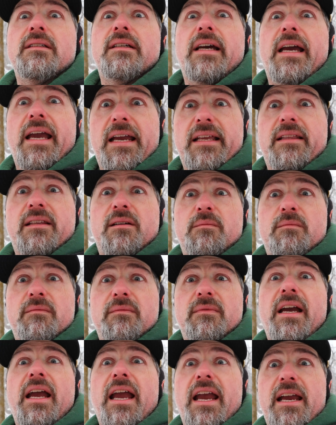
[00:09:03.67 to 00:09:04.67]
I hate them.
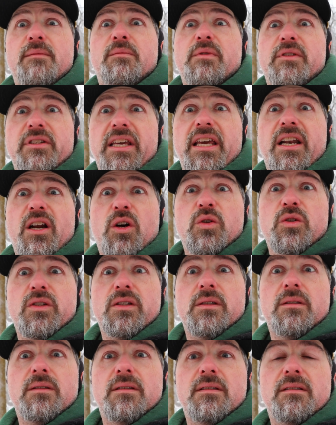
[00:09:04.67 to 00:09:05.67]
I hate
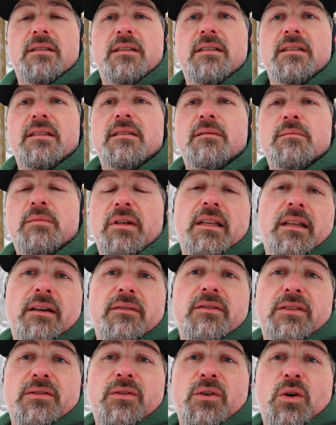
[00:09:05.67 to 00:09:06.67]
mosquitoes. But I
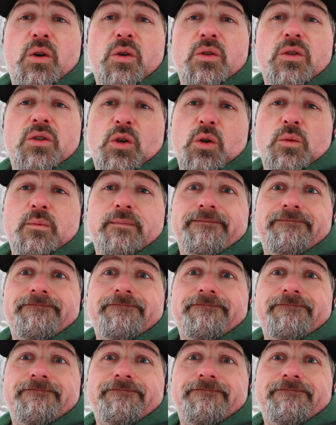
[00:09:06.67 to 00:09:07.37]
love these photos, so.